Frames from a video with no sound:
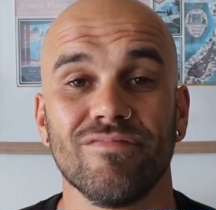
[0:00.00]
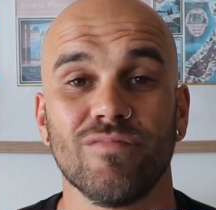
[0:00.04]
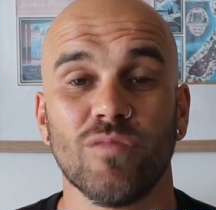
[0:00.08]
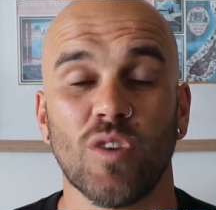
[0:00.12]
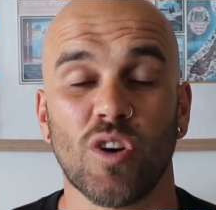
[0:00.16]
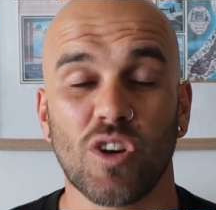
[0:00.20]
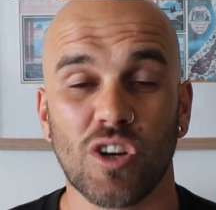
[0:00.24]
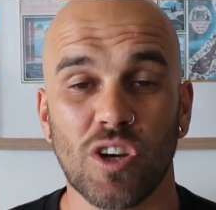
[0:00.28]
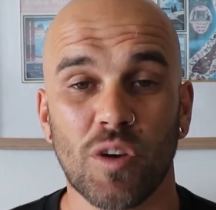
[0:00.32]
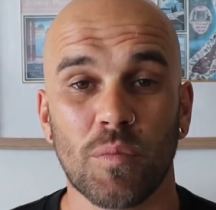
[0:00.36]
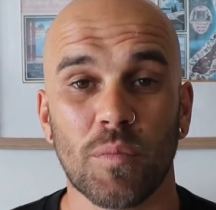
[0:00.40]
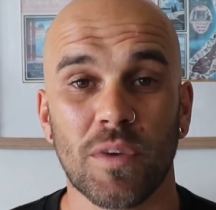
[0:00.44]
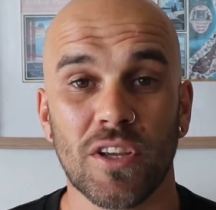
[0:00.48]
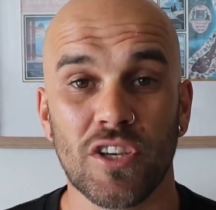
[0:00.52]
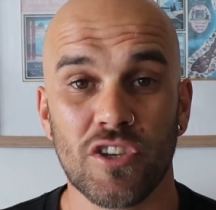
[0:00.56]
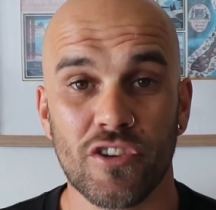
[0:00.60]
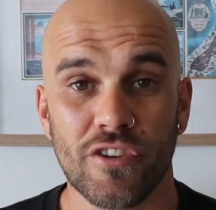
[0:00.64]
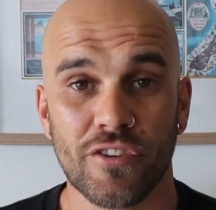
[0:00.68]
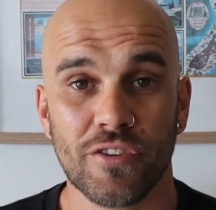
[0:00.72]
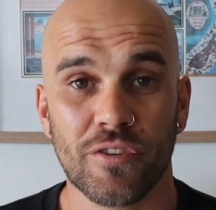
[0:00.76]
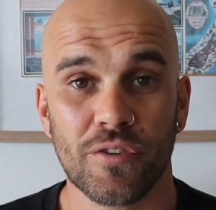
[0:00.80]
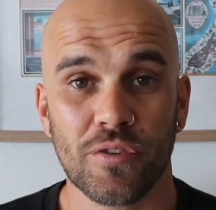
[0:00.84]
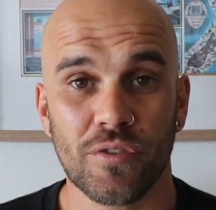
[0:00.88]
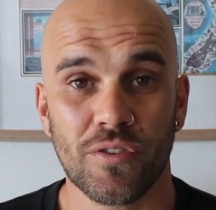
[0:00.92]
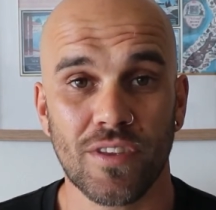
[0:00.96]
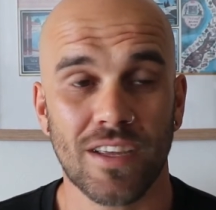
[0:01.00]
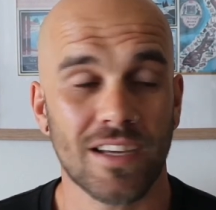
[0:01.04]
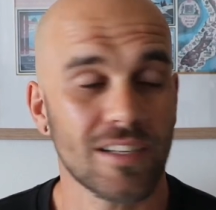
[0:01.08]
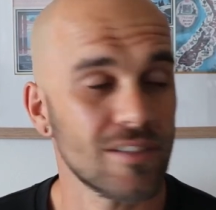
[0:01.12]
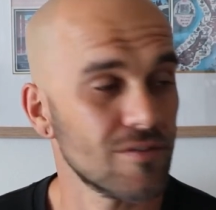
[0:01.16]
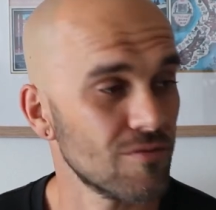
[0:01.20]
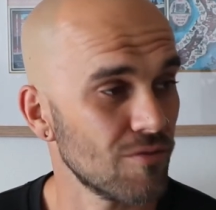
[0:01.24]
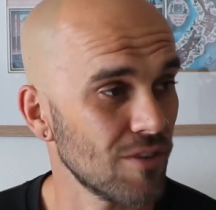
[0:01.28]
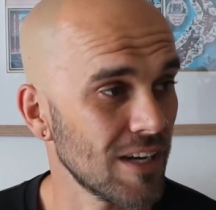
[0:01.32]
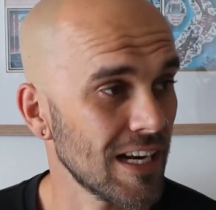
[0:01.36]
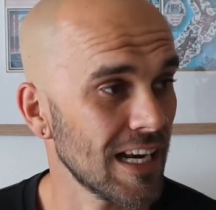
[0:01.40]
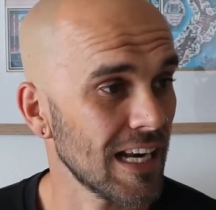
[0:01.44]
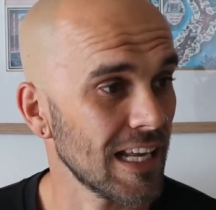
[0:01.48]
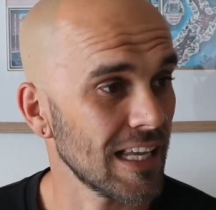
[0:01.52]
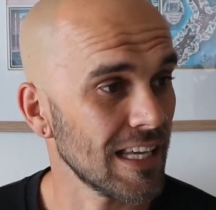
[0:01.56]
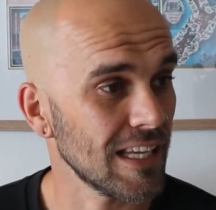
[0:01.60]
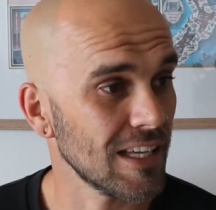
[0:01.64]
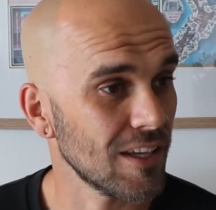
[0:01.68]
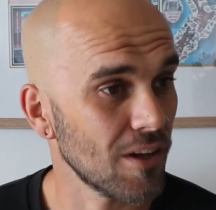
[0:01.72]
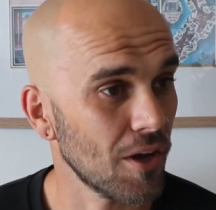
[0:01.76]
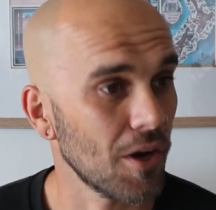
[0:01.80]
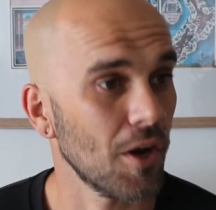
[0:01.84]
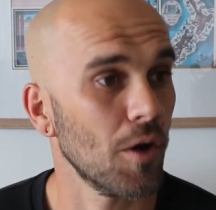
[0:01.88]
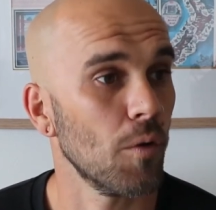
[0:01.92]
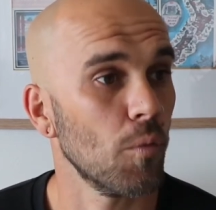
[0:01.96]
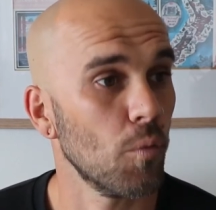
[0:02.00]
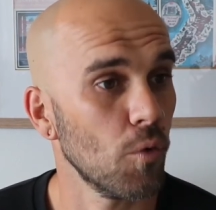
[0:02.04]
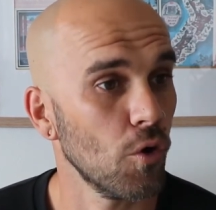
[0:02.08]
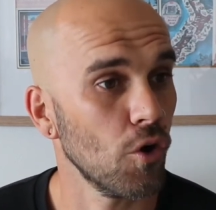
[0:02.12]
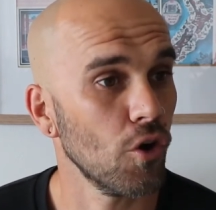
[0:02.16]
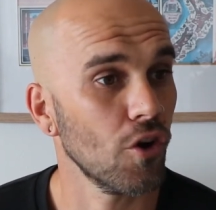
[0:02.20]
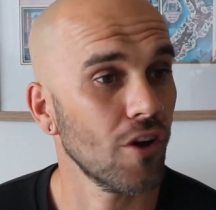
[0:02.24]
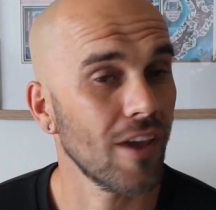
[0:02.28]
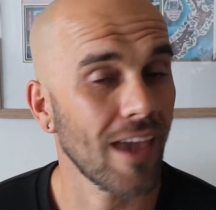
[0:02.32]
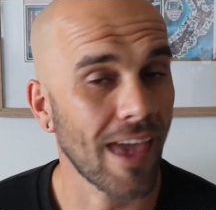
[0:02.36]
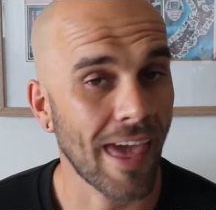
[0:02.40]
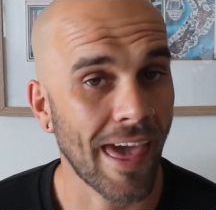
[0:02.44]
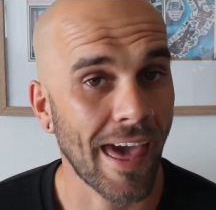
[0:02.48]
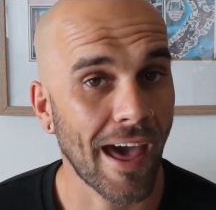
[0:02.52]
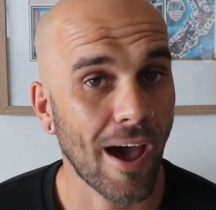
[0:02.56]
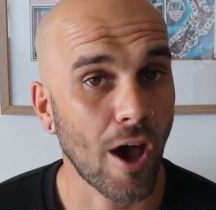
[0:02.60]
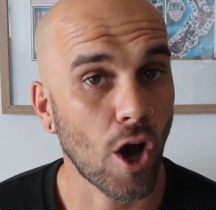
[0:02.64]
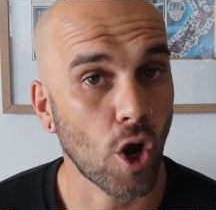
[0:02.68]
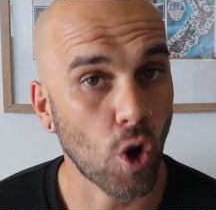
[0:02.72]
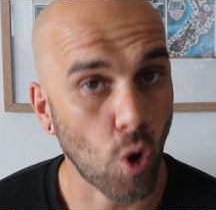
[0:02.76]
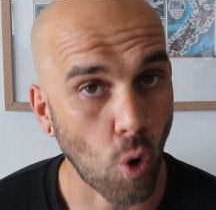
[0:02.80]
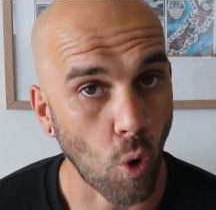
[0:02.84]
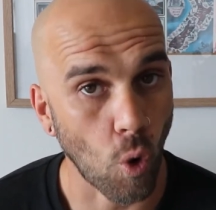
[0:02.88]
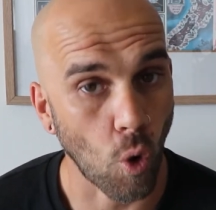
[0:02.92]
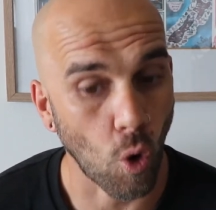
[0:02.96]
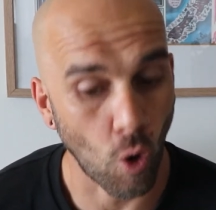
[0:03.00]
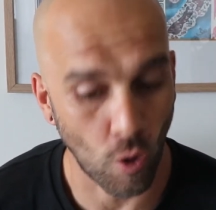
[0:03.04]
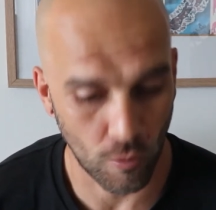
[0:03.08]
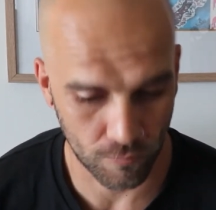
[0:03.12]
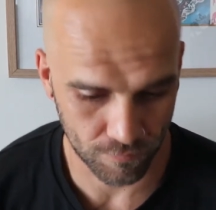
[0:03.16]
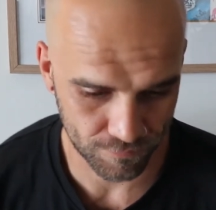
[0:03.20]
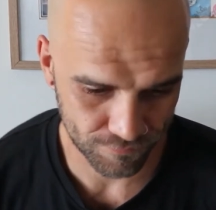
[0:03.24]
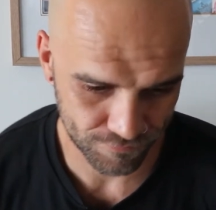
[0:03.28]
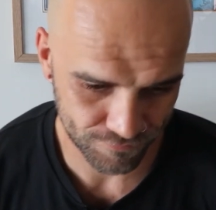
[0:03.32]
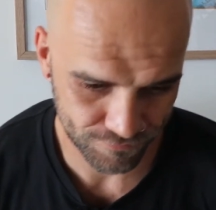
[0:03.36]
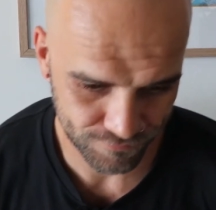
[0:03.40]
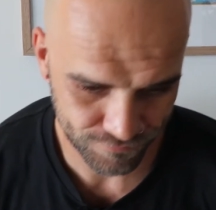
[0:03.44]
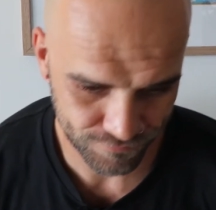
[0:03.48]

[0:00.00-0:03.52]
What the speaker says: What can we do that's really gonna work our core?